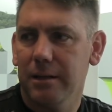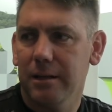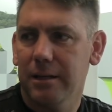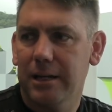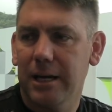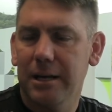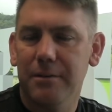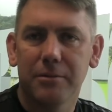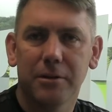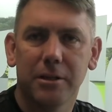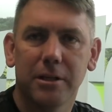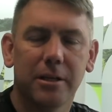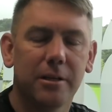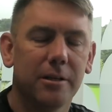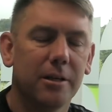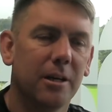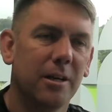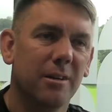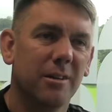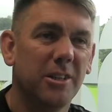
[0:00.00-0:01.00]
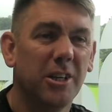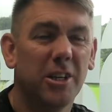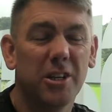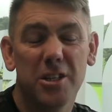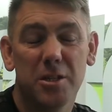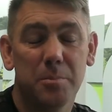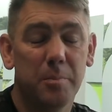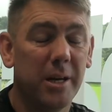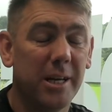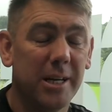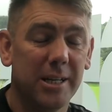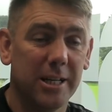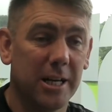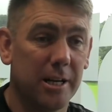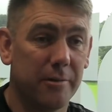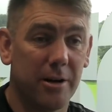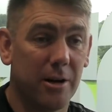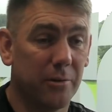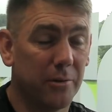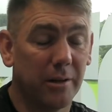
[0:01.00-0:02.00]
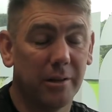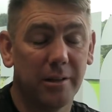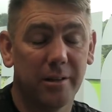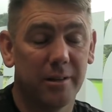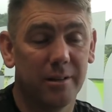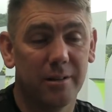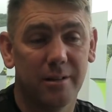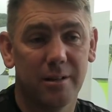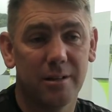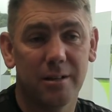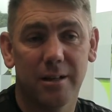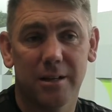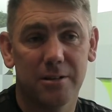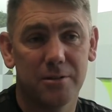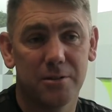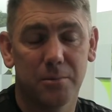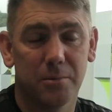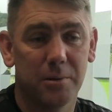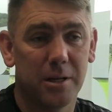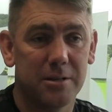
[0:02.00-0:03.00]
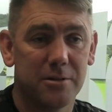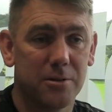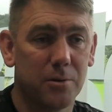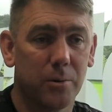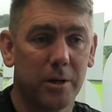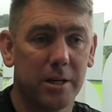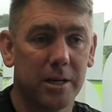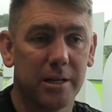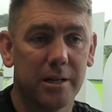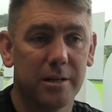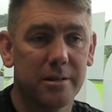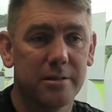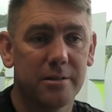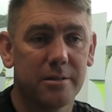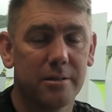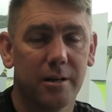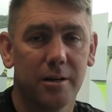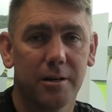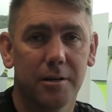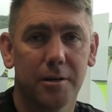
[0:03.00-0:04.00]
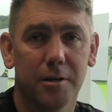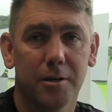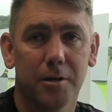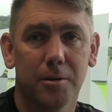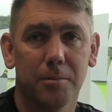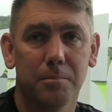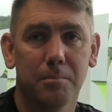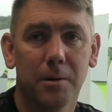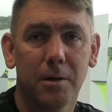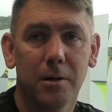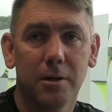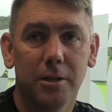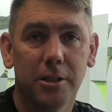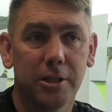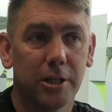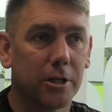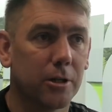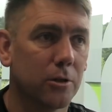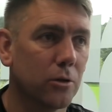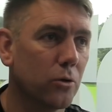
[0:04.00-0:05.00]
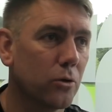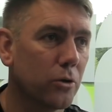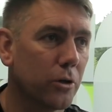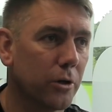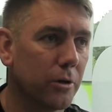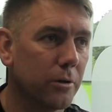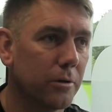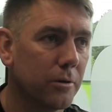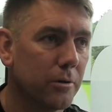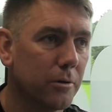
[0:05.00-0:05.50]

again, you can speculate around anything. That's the way it is. You can look at